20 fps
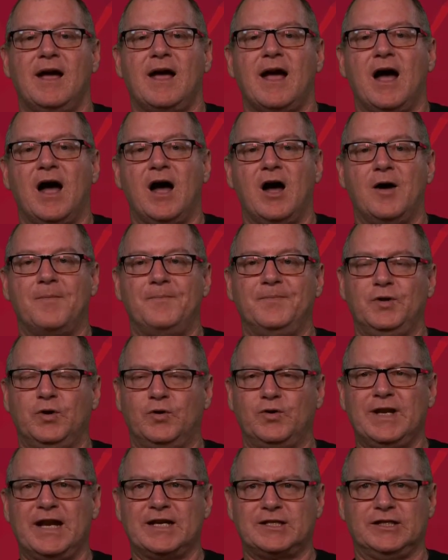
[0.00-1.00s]
You
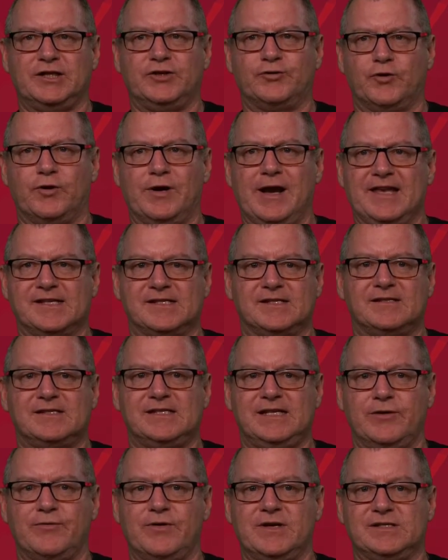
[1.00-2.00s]
could actually draw it as a
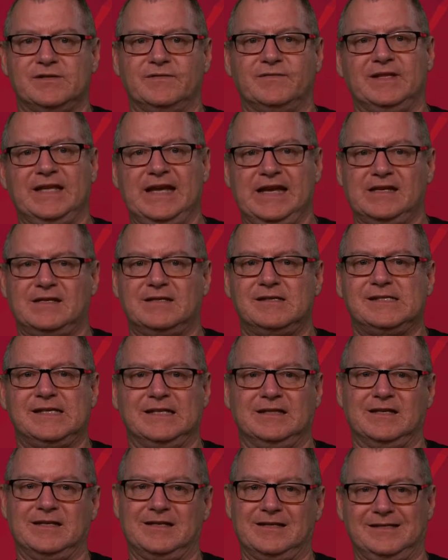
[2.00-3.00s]
series of linked
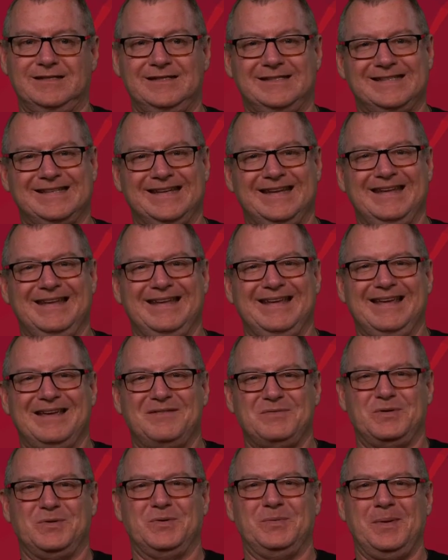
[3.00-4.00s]
cylinders,
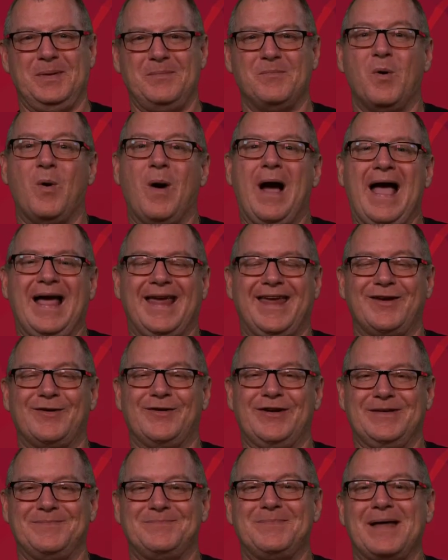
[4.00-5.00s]
which would be more
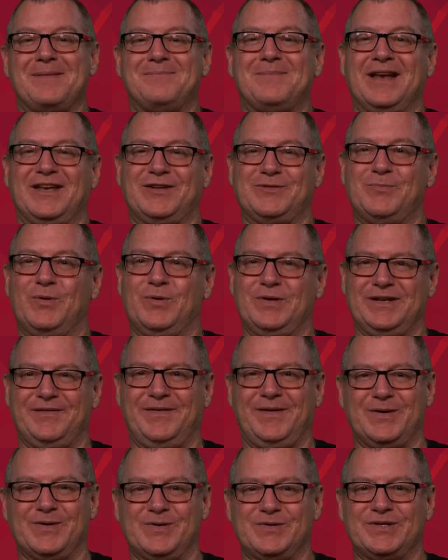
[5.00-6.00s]
accurate but much more
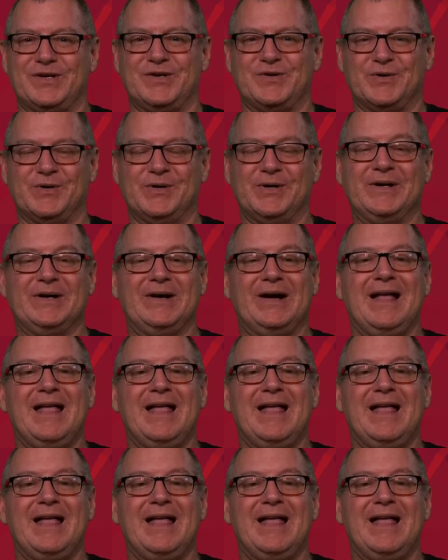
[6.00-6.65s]
difficult to draw.